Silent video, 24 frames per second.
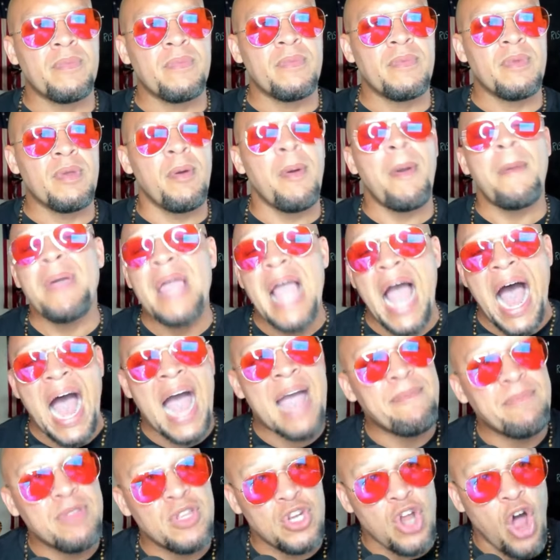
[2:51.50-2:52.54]
Maybe
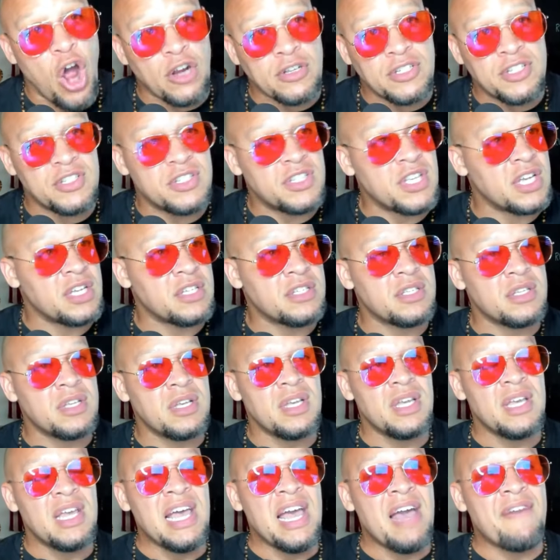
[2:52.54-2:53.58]
I'm the narcissist
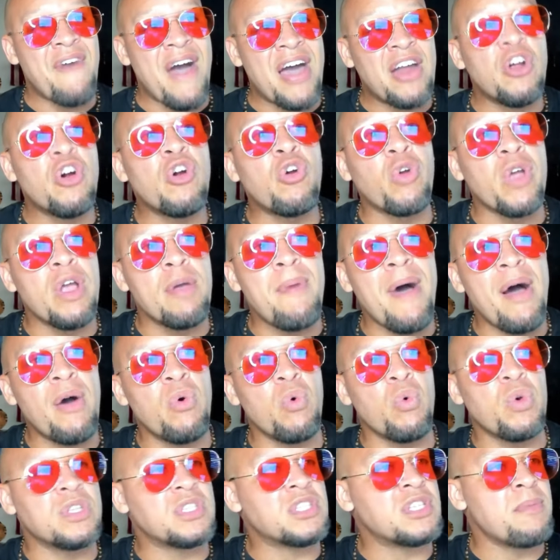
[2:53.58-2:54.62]
if I don't agree about
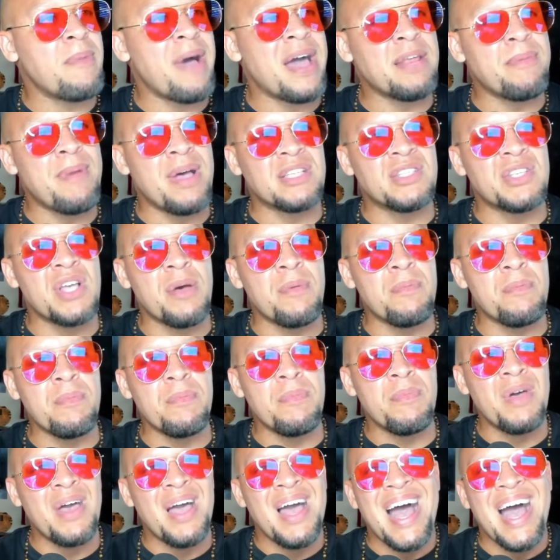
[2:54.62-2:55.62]
with somebody about something,